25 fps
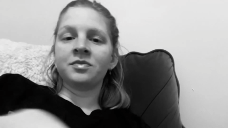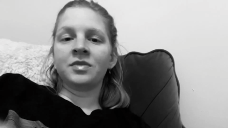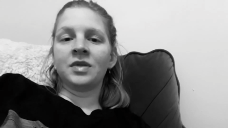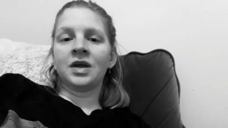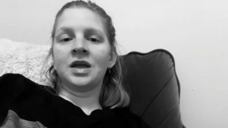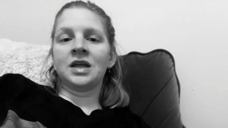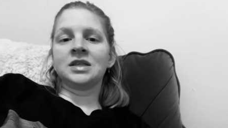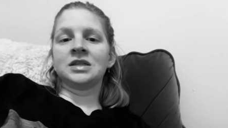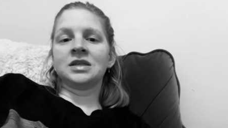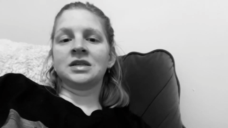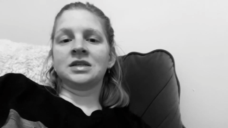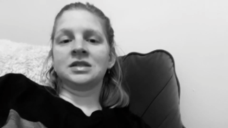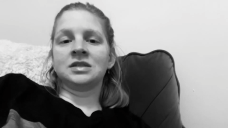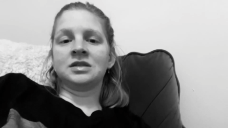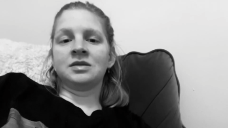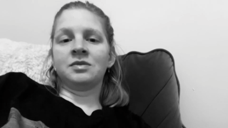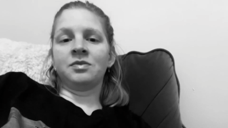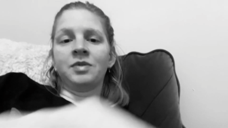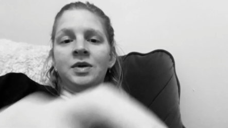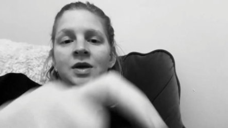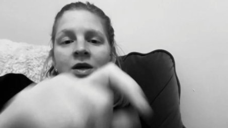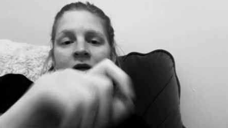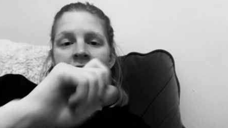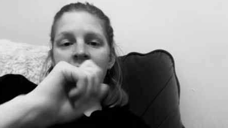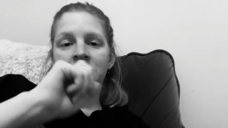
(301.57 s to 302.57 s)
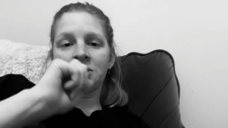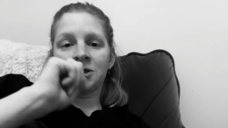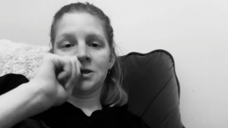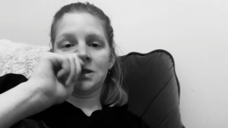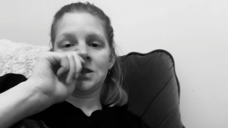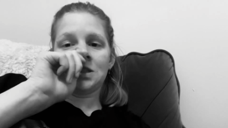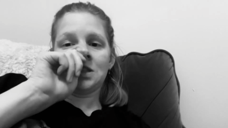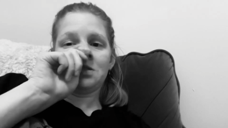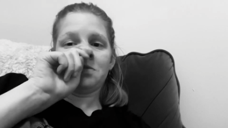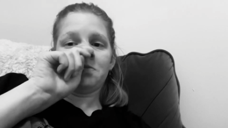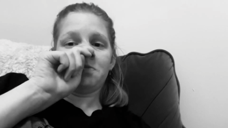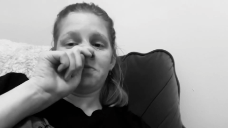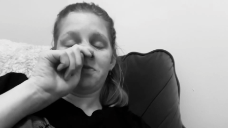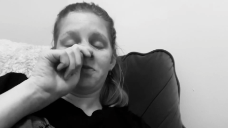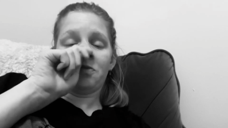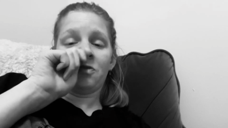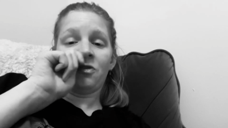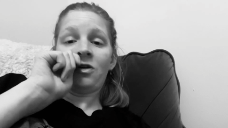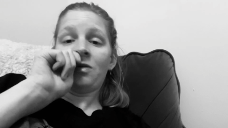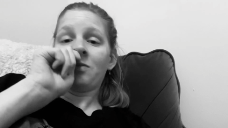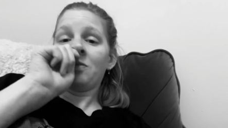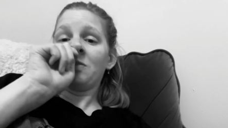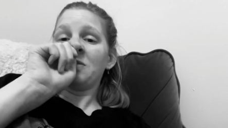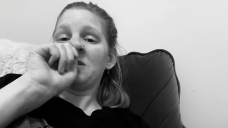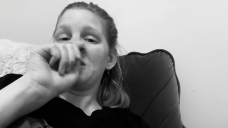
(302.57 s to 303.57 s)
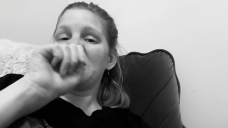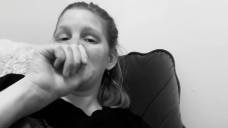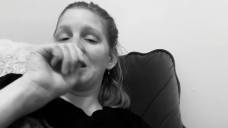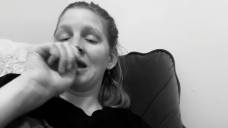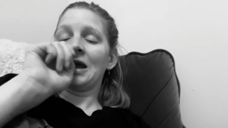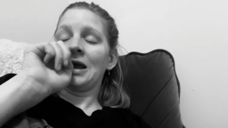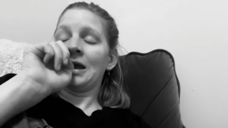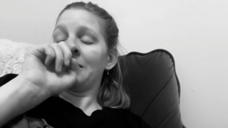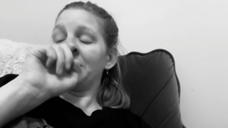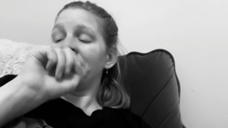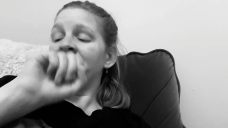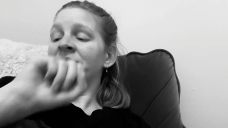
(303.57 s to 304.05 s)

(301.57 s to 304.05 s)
it's because the pictures from tonight.